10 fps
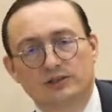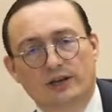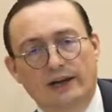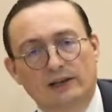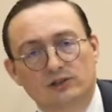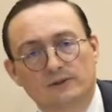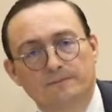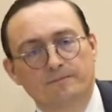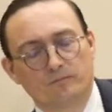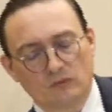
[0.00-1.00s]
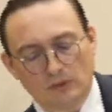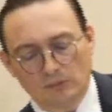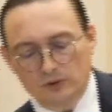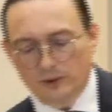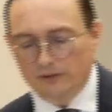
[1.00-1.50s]
connection
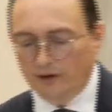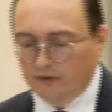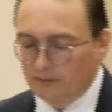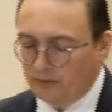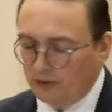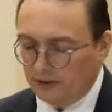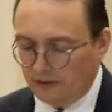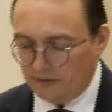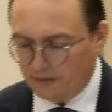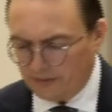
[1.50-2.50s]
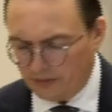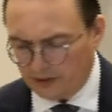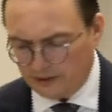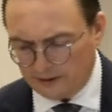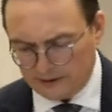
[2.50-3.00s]
between the Reverend Boyle. Reverend
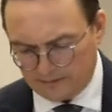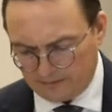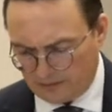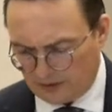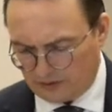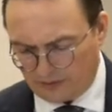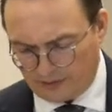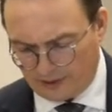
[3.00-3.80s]
Boyle, yeah, I believe he's from,